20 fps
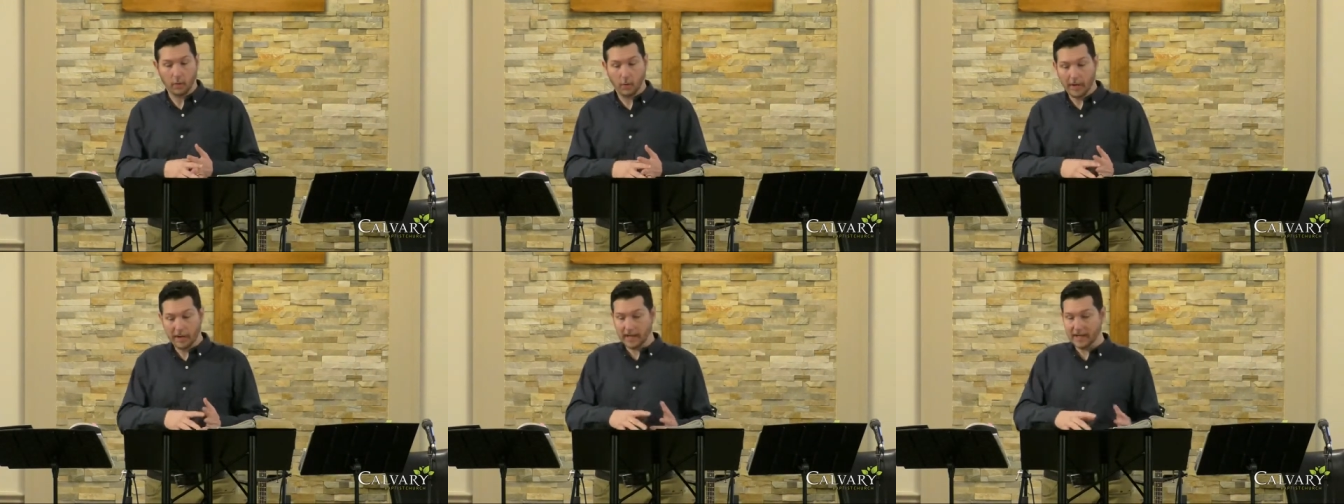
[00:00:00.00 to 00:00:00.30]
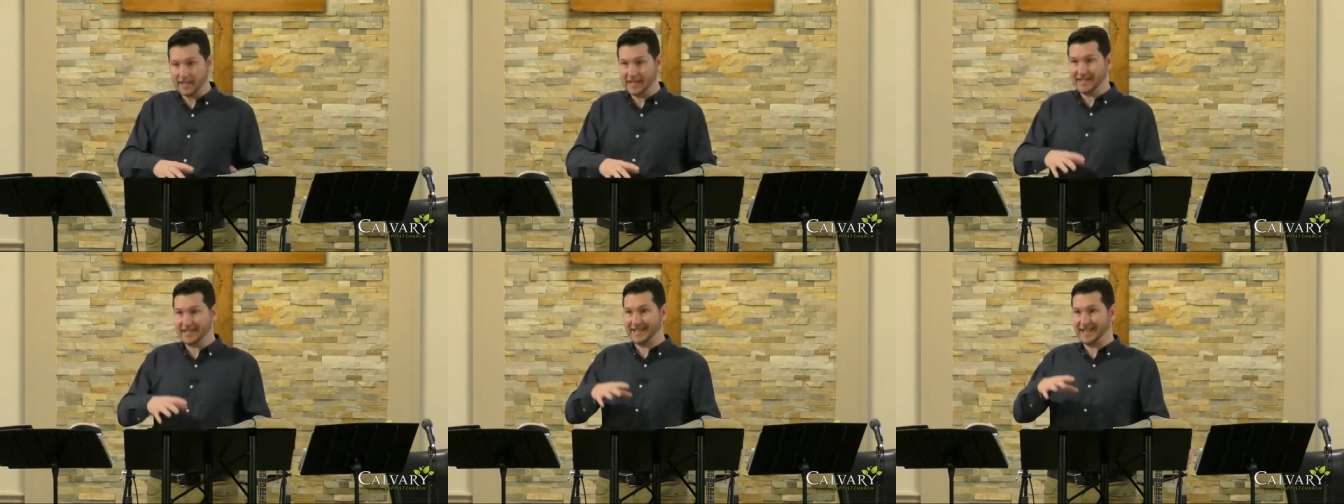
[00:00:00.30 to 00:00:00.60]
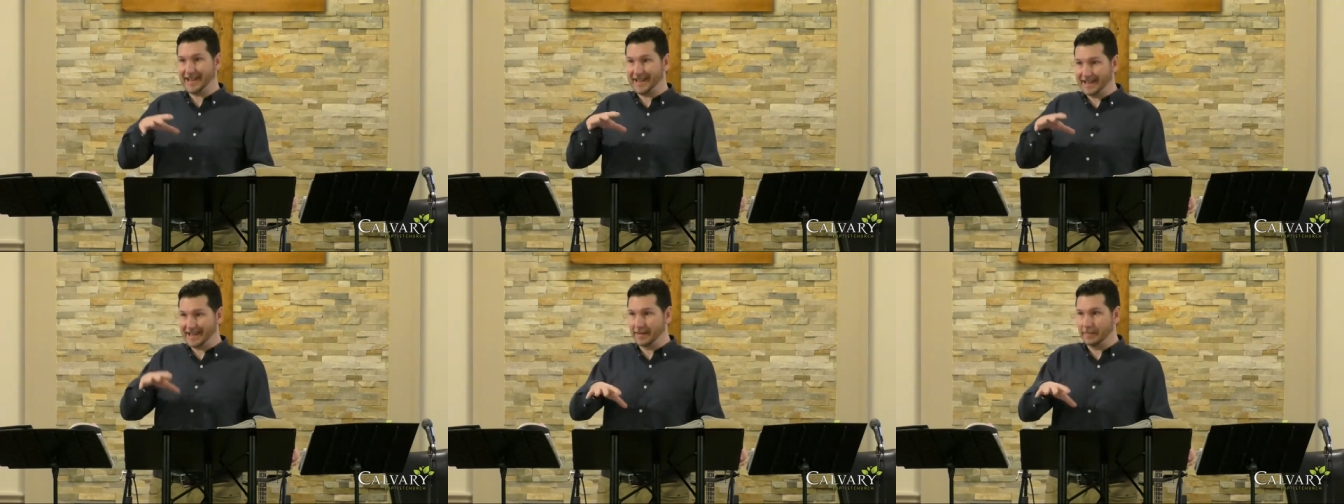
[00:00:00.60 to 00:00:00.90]
willingness
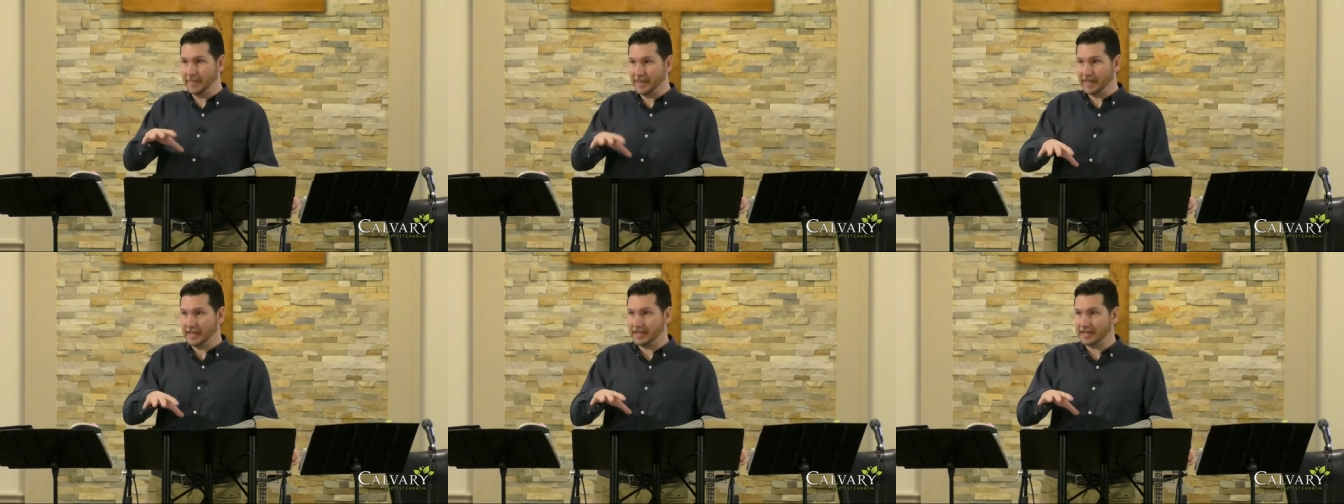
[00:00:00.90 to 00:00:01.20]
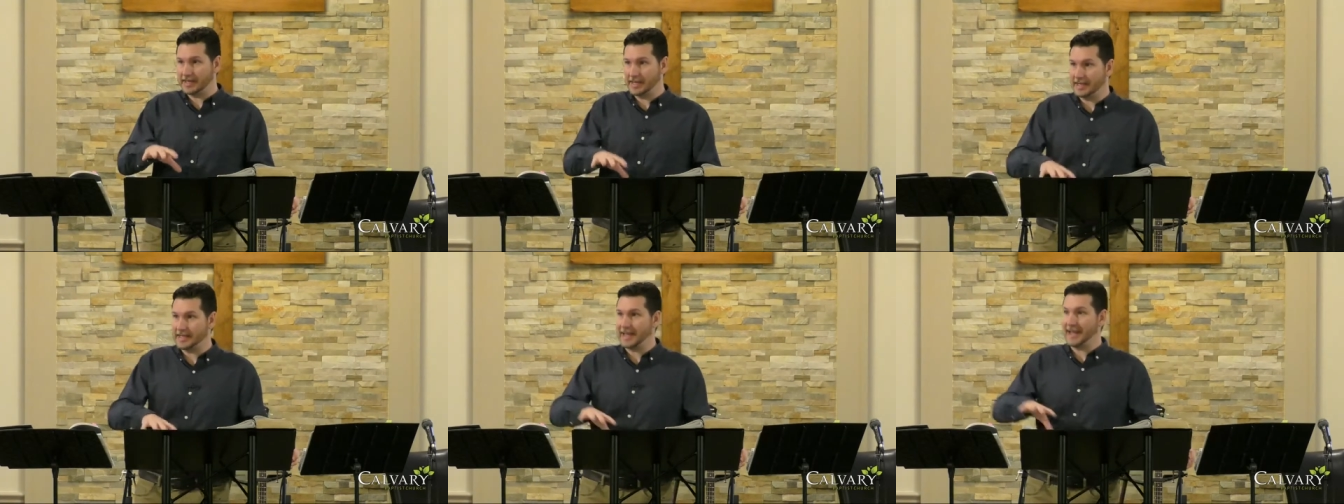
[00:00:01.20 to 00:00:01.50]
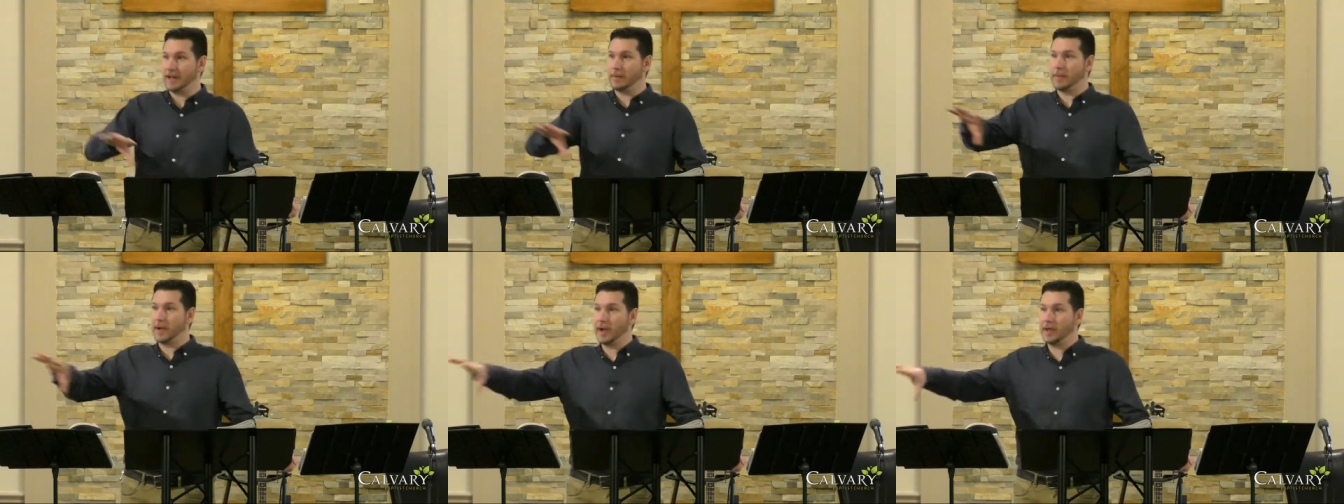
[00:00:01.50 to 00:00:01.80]
and an ability to
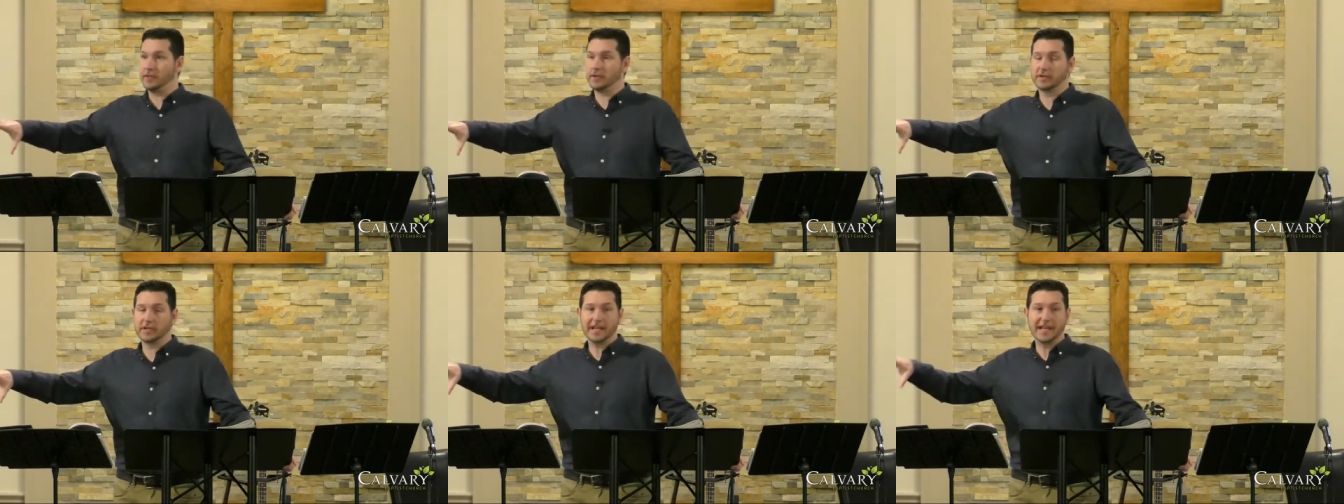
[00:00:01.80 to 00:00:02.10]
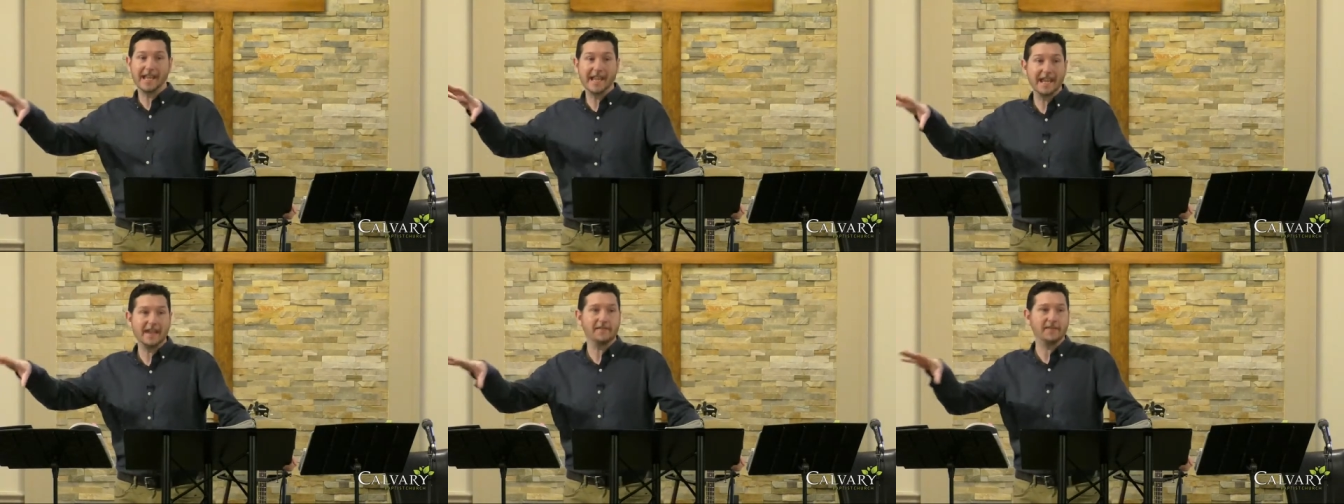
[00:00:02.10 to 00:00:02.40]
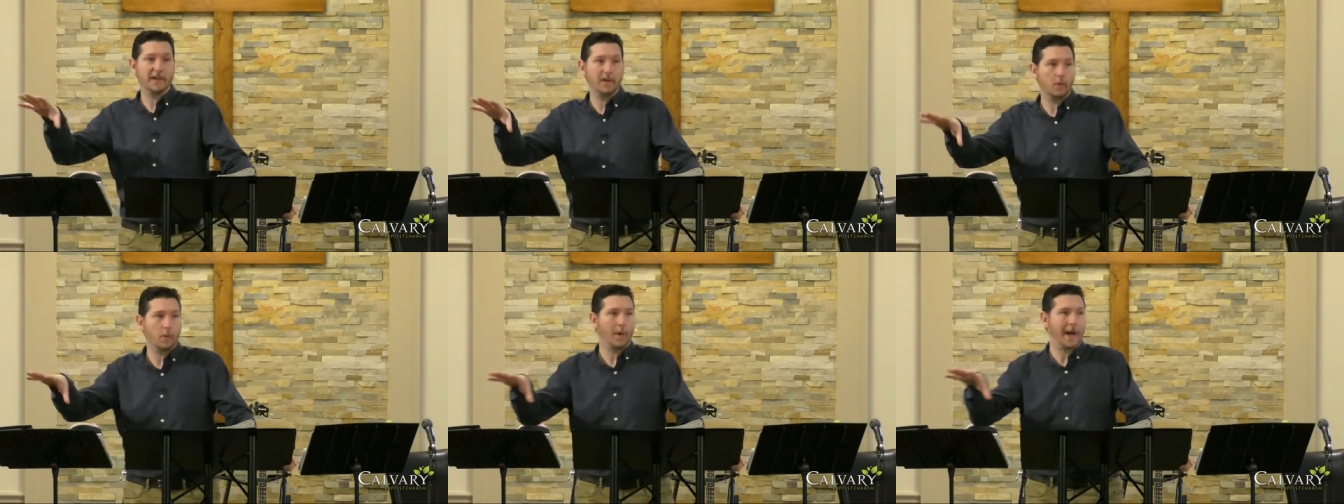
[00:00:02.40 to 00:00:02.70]
help others
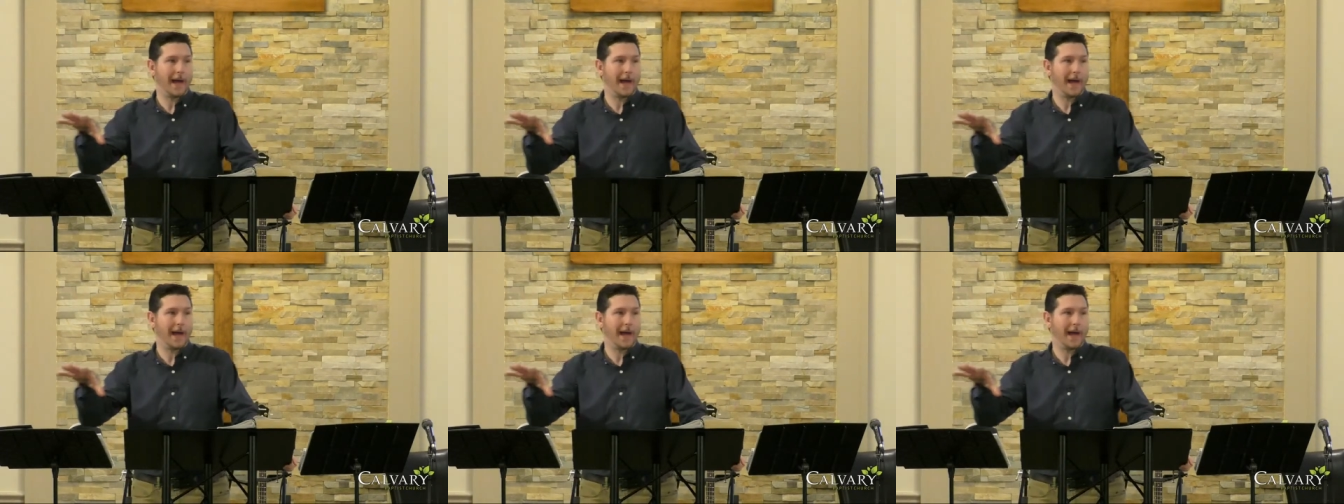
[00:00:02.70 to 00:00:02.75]
even